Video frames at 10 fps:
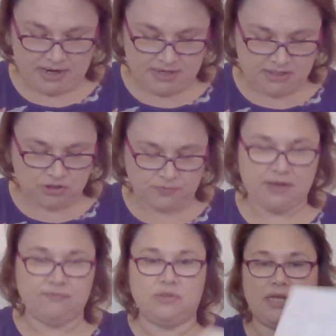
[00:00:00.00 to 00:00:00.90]
I need to
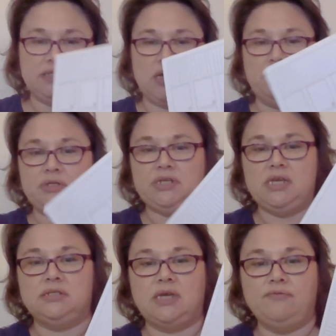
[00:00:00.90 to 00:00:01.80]
write for the last couple of
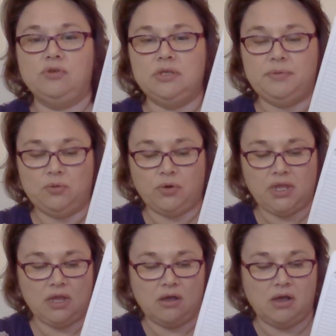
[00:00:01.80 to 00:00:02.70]
days. I've really been
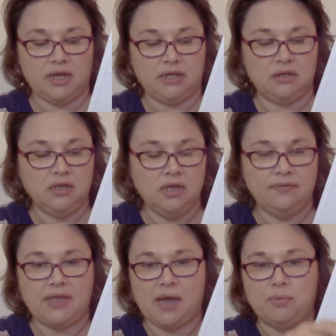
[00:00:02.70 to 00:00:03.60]
working on
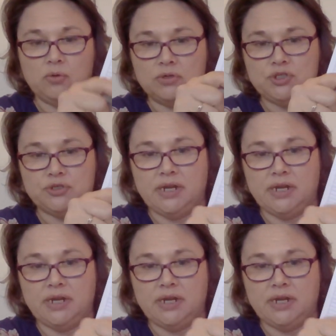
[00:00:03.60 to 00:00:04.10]
the apple orchard.